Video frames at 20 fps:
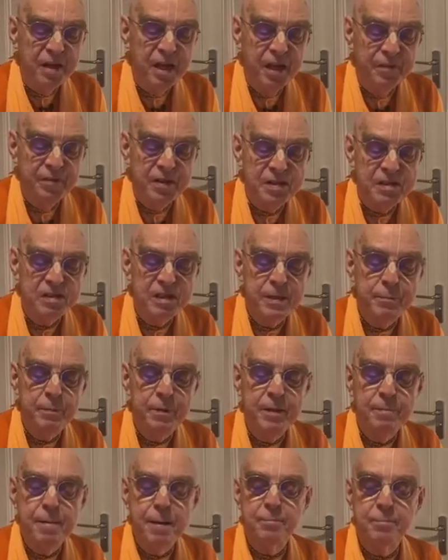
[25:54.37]
and the
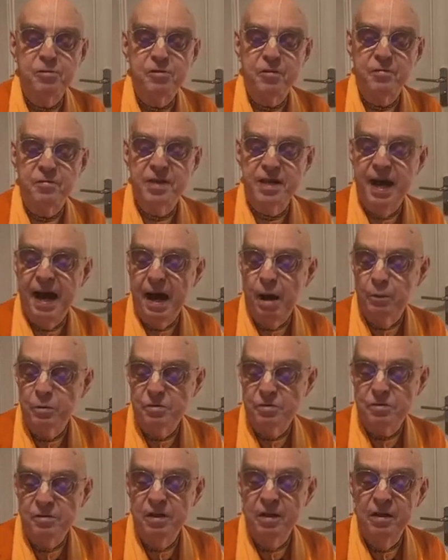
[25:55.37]
sleeping members of the
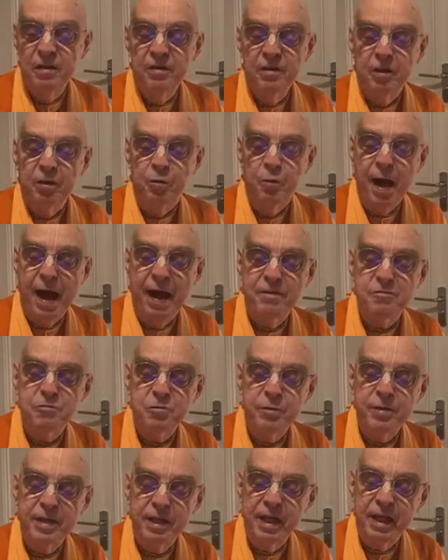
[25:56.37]
house
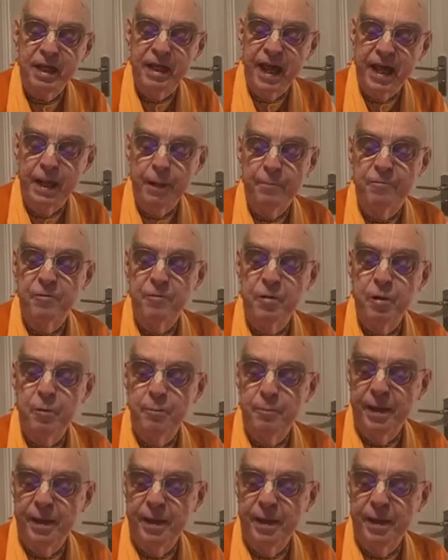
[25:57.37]
gradually get up from their